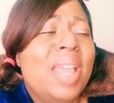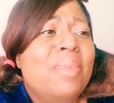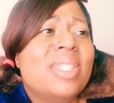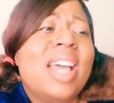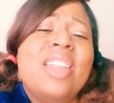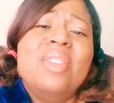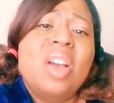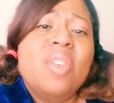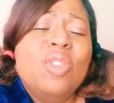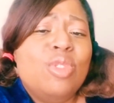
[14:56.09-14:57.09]
and he was like, you
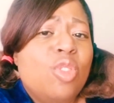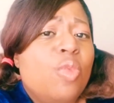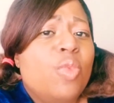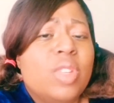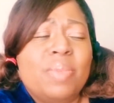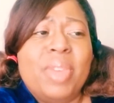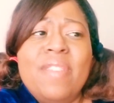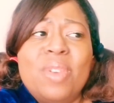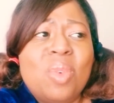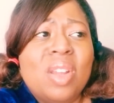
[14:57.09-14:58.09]
know, YouTube was
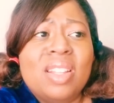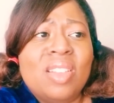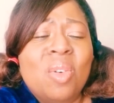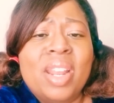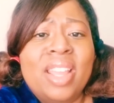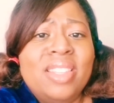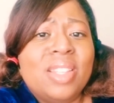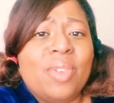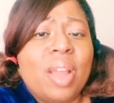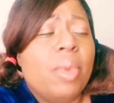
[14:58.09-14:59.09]
beefing on
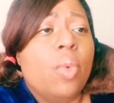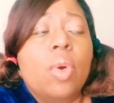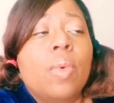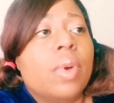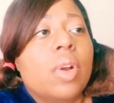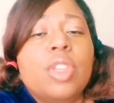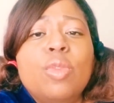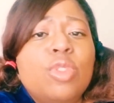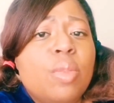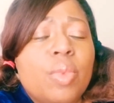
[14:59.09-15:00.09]
Instagram or
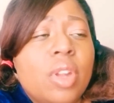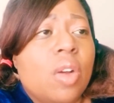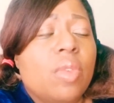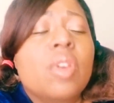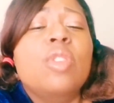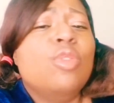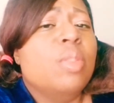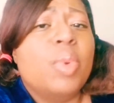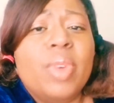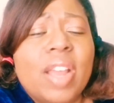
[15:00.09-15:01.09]
YouTube, no, on
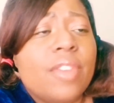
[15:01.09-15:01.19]
YouTube or whatever,